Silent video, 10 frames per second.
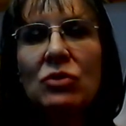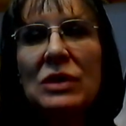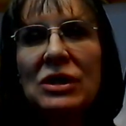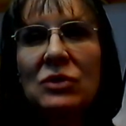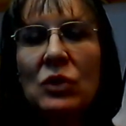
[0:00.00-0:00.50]

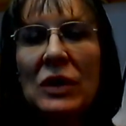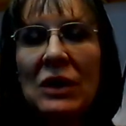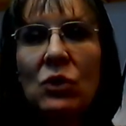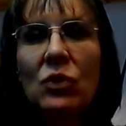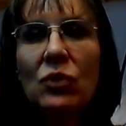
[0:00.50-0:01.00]
which is
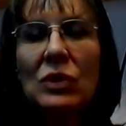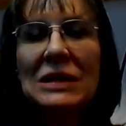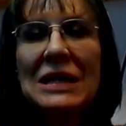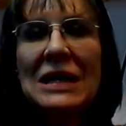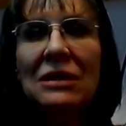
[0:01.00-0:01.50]

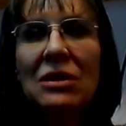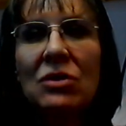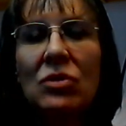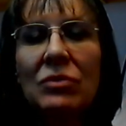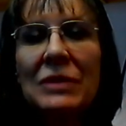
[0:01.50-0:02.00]
what's in
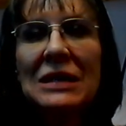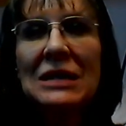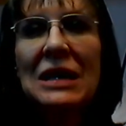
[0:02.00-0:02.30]
local bees